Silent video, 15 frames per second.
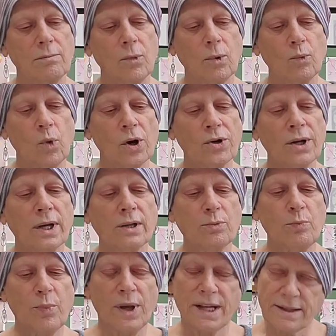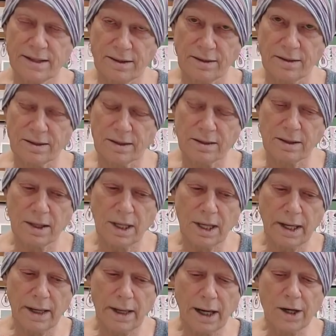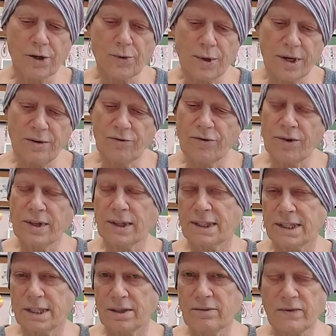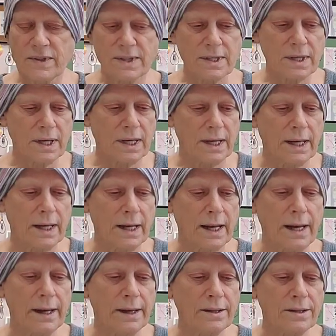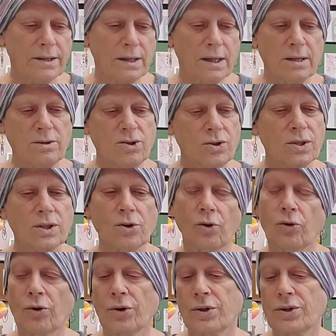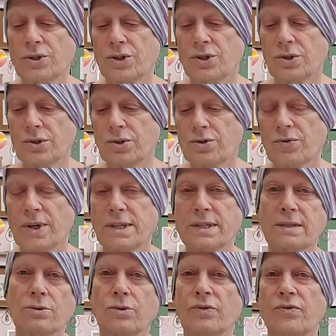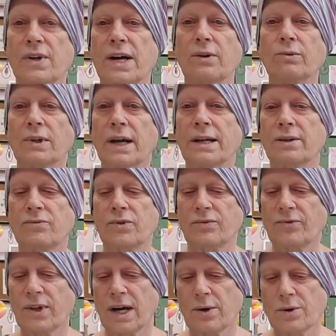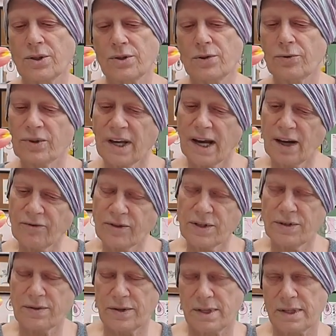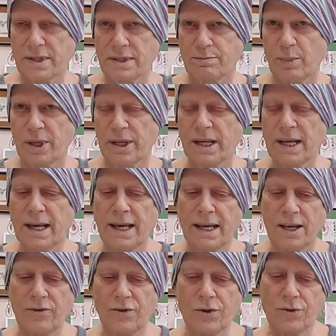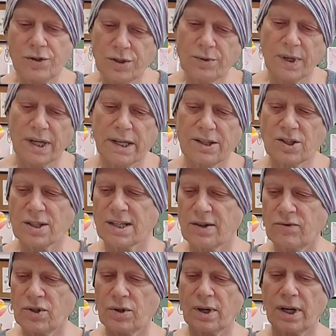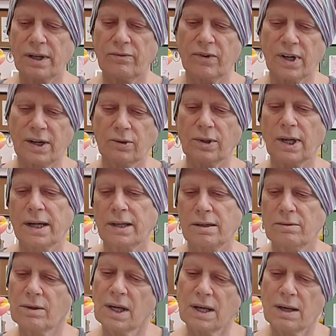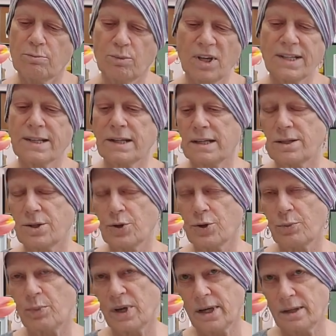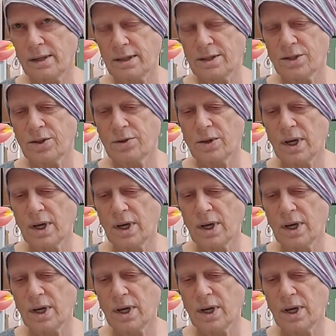watercolor pencils, a green for the leaves, and I used an orange to trace sort of the outline of the flowers. You don't have to do this, but if you do it, it just gives you kind of an outline and makes it easier to paint into.